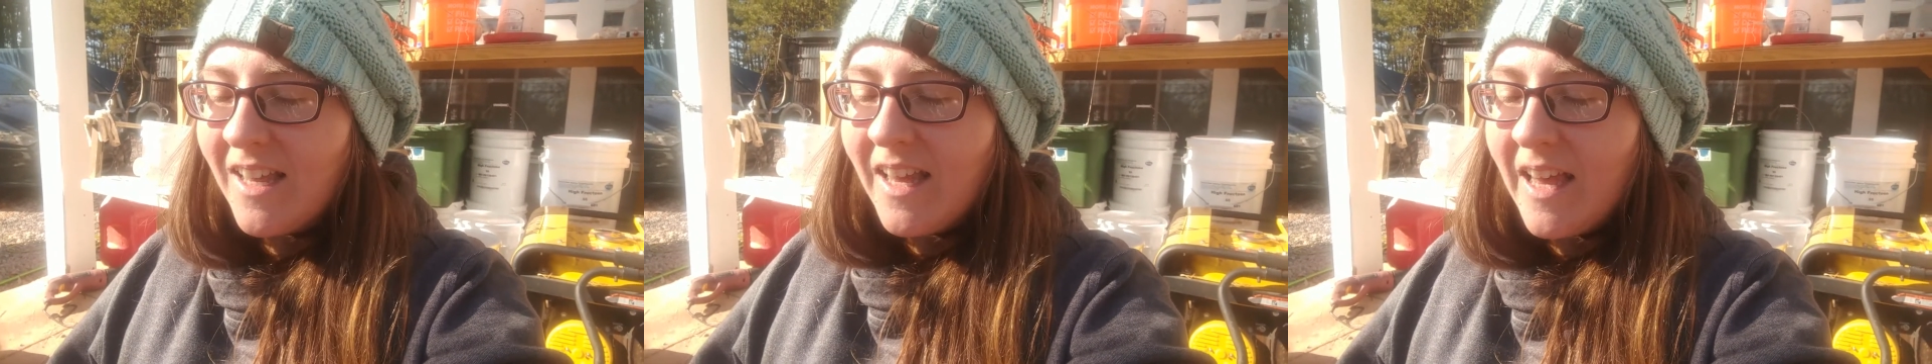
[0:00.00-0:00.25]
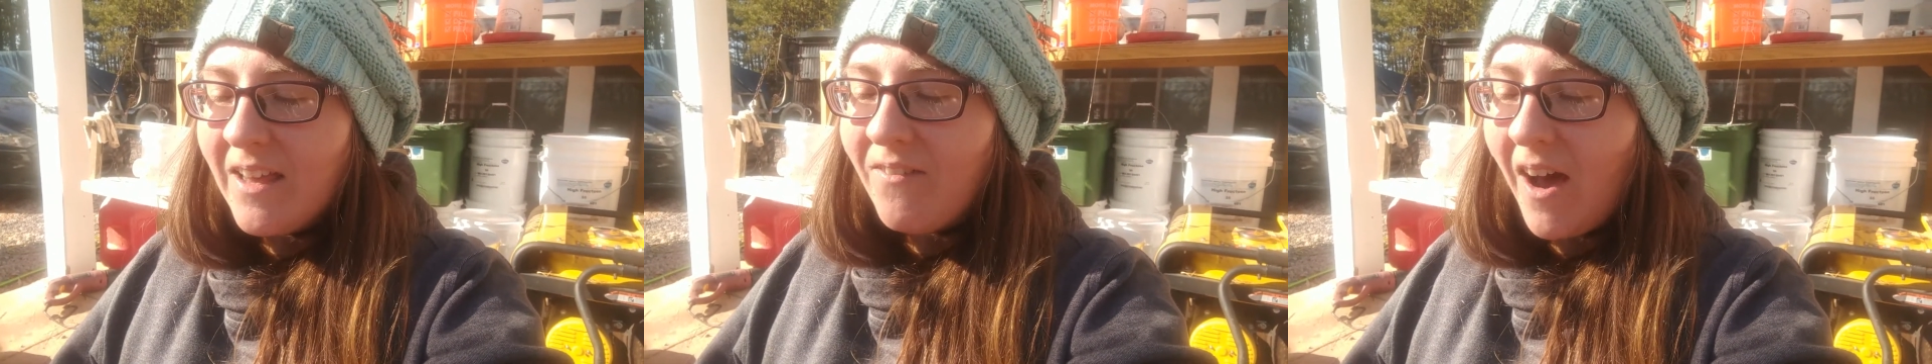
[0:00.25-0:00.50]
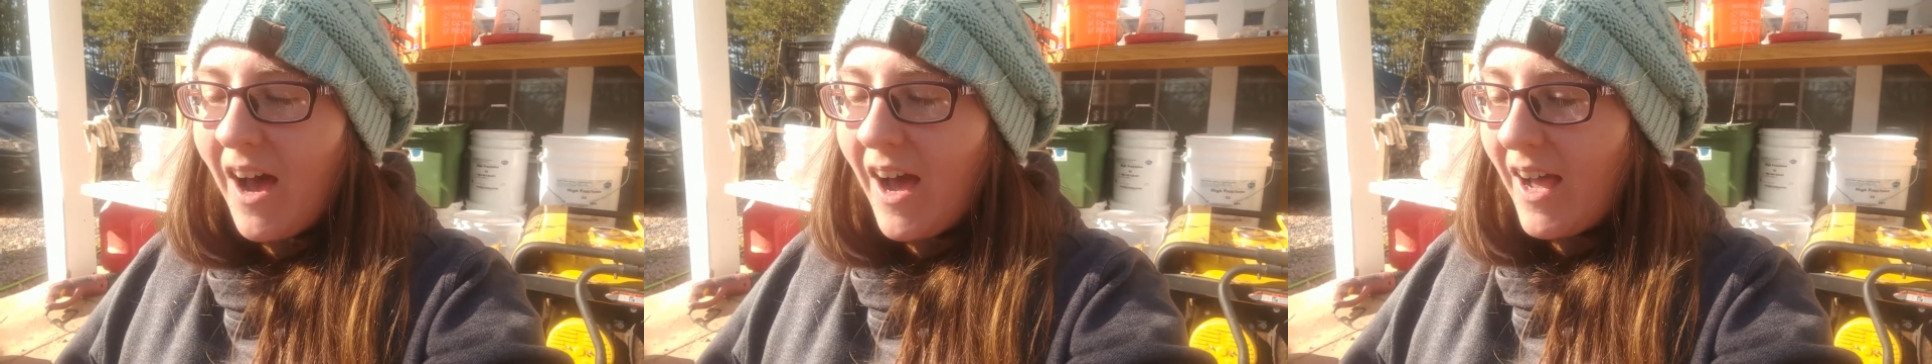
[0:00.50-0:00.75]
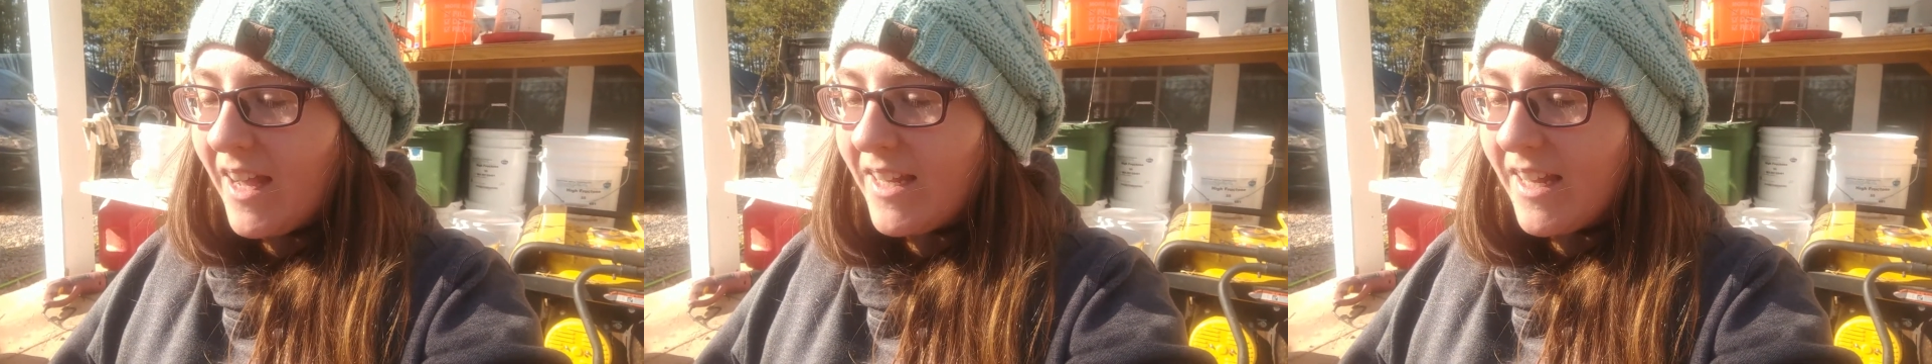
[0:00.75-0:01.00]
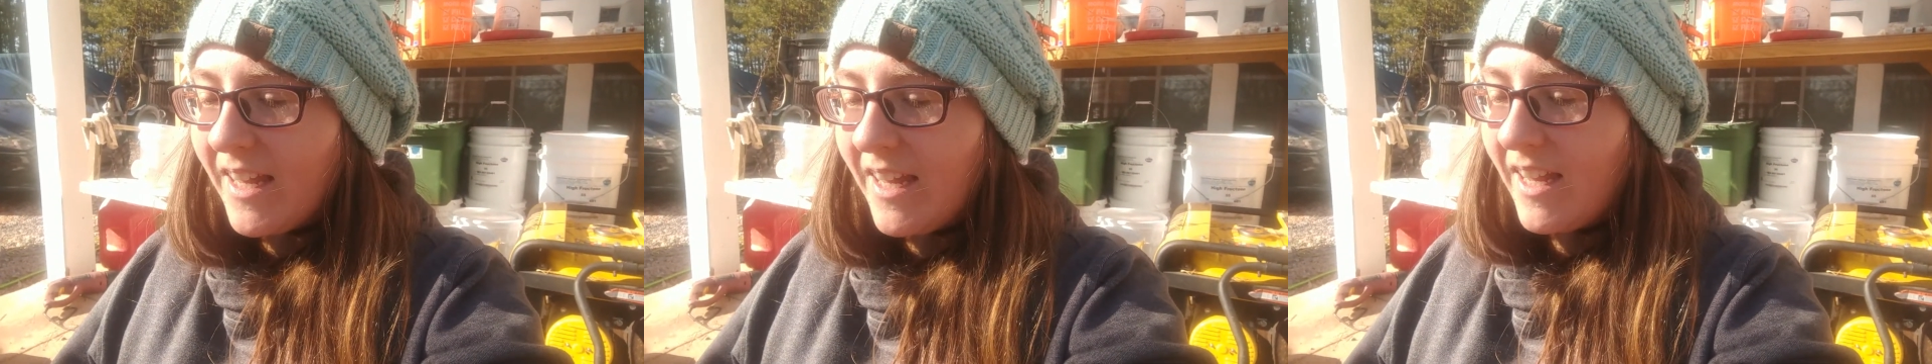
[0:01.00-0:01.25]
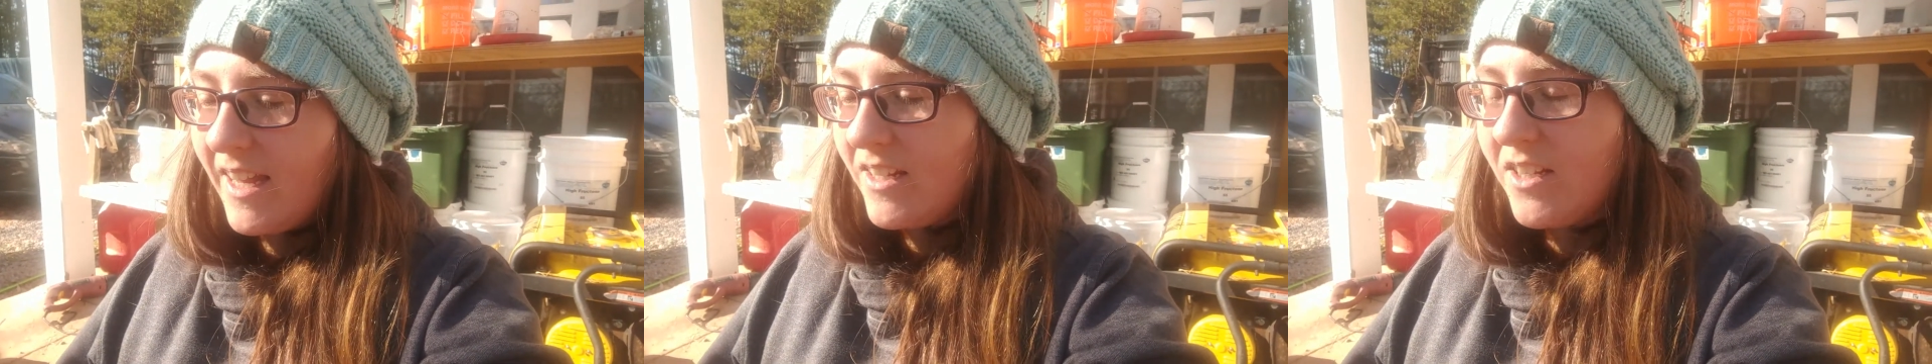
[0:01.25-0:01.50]
if I
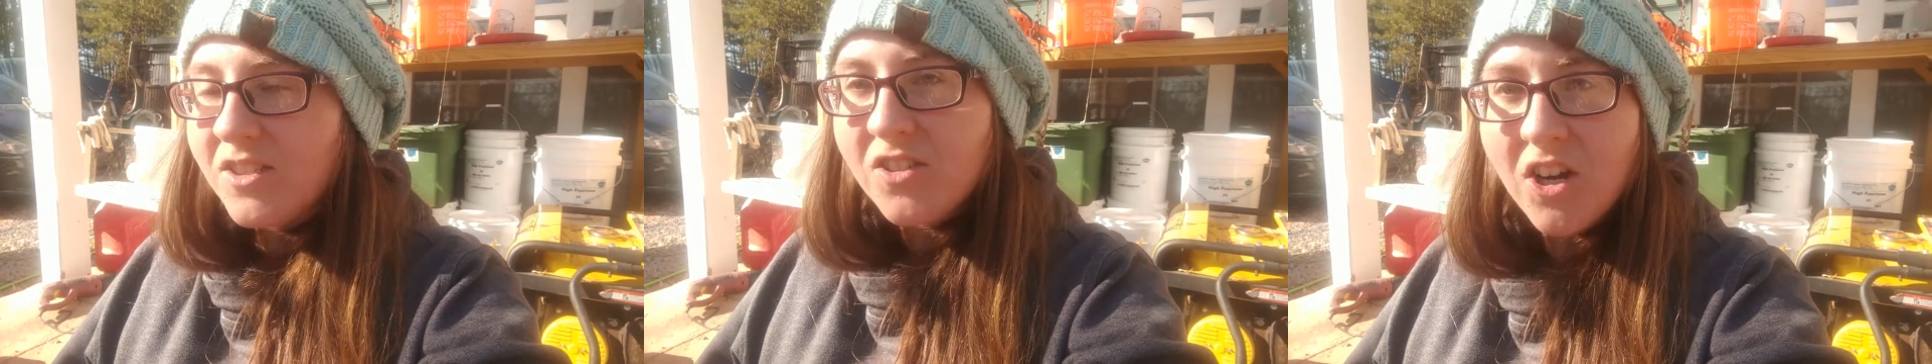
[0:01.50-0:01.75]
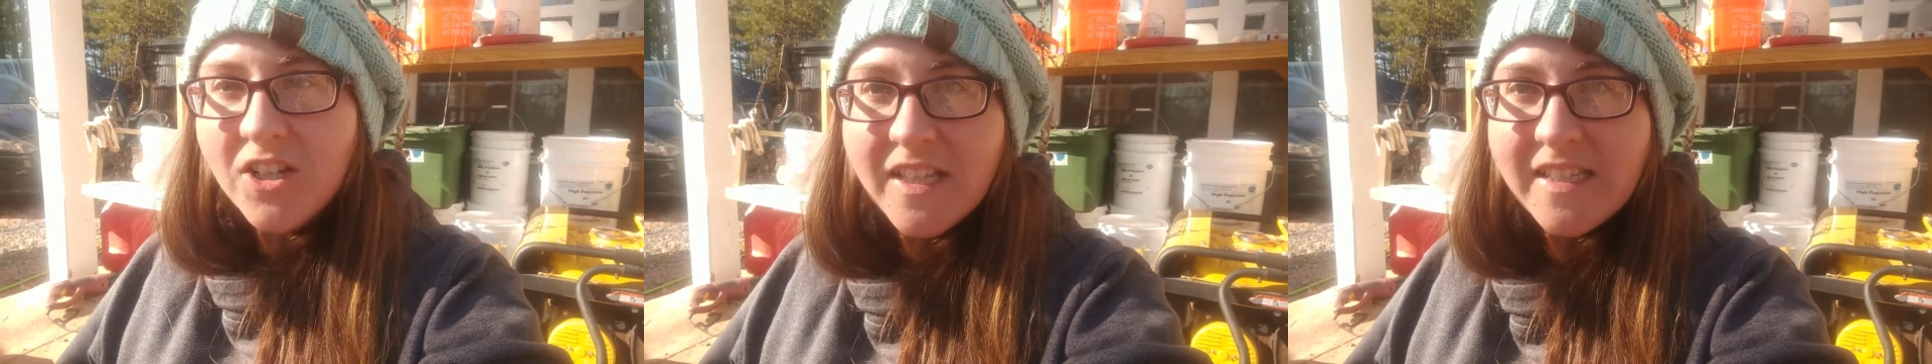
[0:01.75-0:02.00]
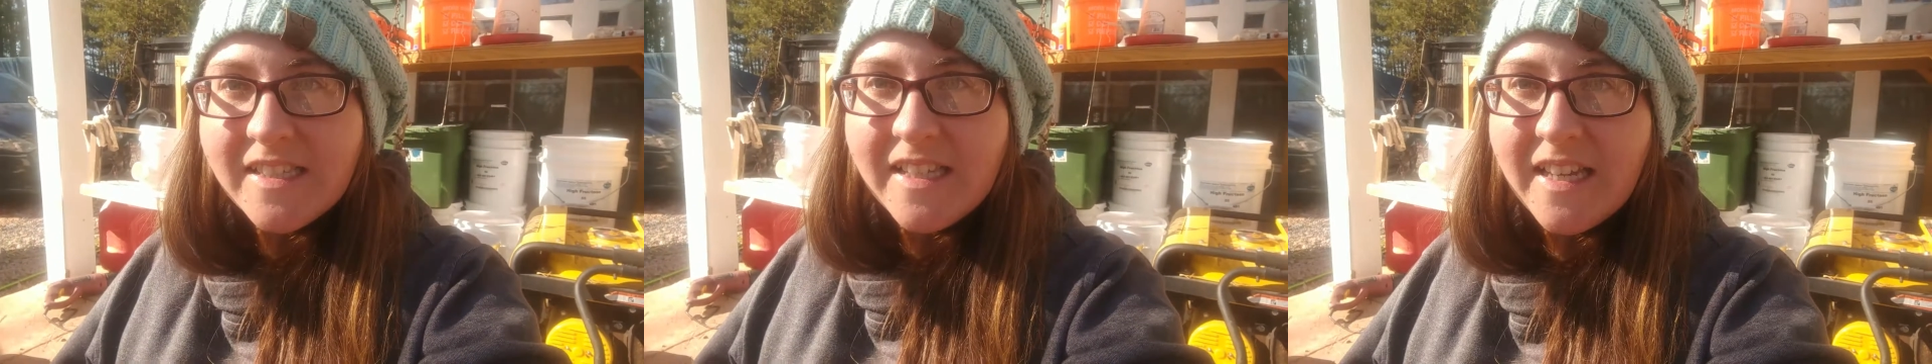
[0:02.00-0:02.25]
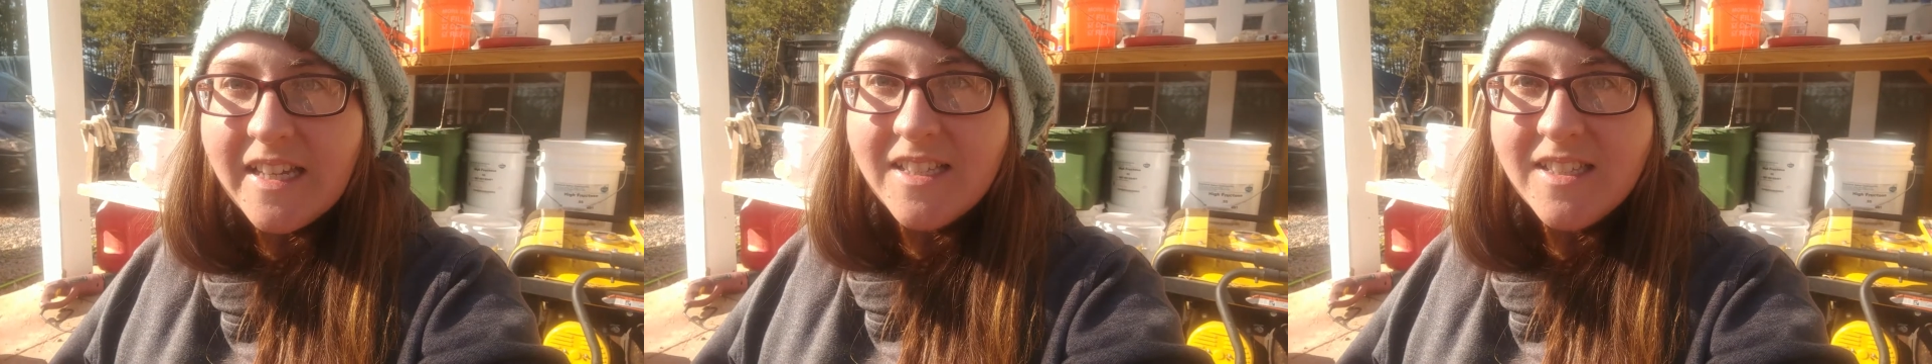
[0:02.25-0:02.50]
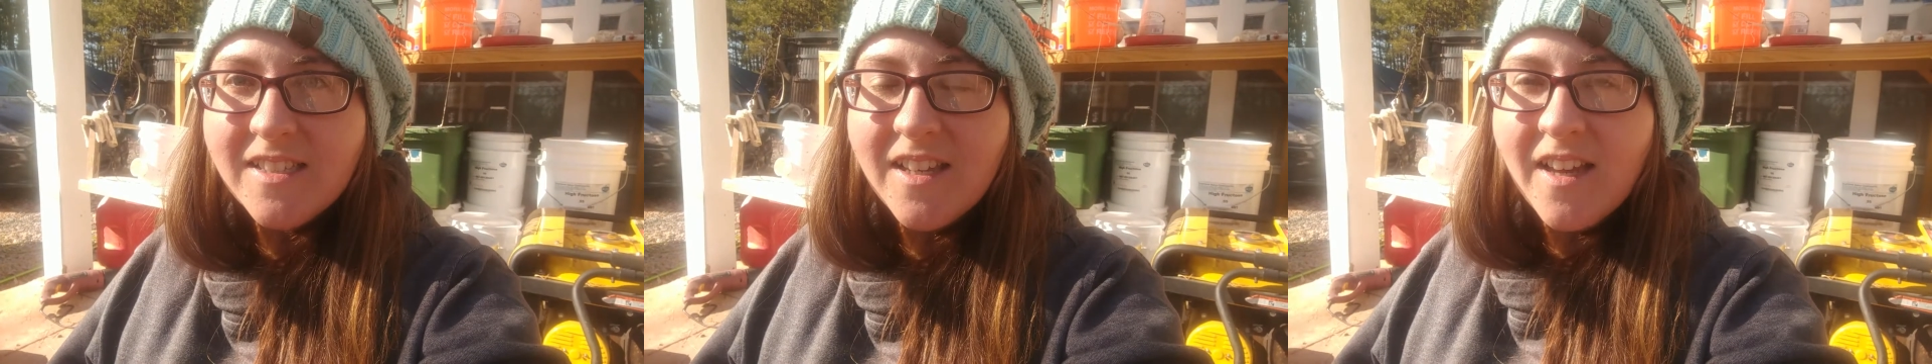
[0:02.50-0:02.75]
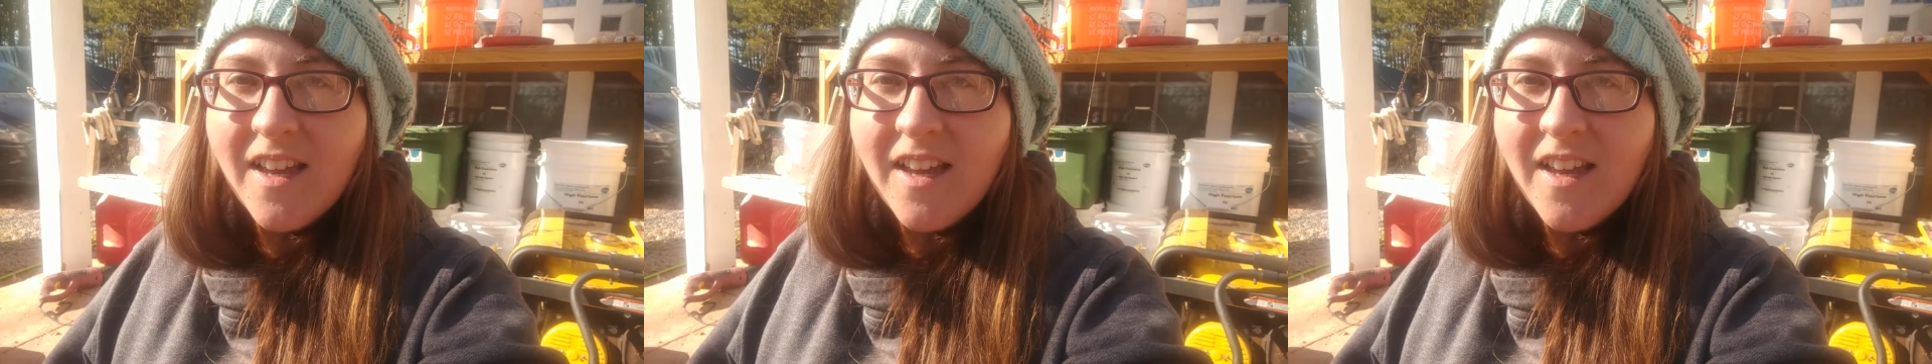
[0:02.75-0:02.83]
can start these seeds